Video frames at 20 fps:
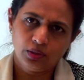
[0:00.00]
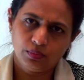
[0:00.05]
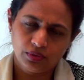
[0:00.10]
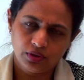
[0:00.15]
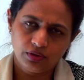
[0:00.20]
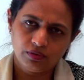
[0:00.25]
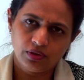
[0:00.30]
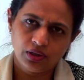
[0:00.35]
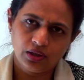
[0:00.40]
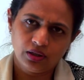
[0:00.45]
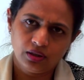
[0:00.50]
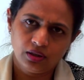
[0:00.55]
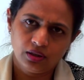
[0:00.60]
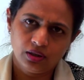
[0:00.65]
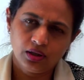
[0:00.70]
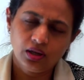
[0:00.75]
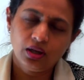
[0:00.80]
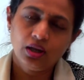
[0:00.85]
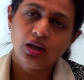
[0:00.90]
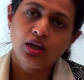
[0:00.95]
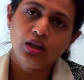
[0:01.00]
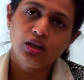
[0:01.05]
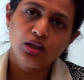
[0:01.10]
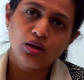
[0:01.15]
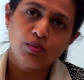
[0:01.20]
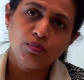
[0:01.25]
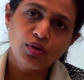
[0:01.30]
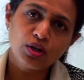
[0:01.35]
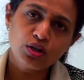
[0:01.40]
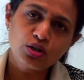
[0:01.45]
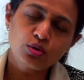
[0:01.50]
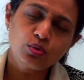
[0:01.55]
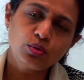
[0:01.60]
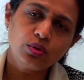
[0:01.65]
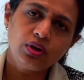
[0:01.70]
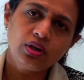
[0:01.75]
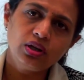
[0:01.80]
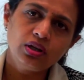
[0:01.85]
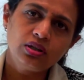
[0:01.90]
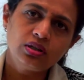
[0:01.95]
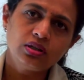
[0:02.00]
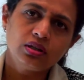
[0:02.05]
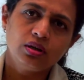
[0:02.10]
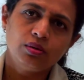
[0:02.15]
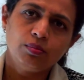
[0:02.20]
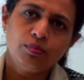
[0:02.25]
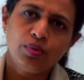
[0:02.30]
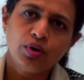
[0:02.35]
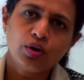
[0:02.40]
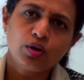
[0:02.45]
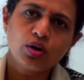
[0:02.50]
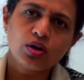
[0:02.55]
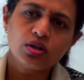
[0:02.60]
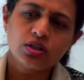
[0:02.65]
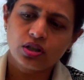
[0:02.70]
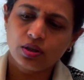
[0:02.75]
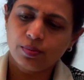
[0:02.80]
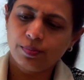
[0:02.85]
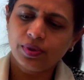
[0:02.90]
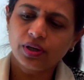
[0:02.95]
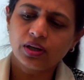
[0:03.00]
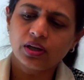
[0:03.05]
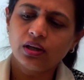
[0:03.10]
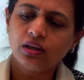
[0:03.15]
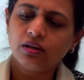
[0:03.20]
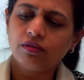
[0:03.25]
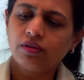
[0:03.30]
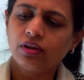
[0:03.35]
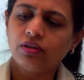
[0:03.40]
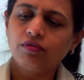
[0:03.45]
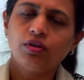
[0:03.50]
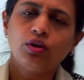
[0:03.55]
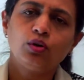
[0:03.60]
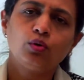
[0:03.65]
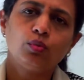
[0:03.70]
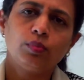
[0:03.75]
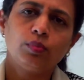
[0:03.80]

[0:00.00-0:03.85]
Number one. Number two is, because typically when we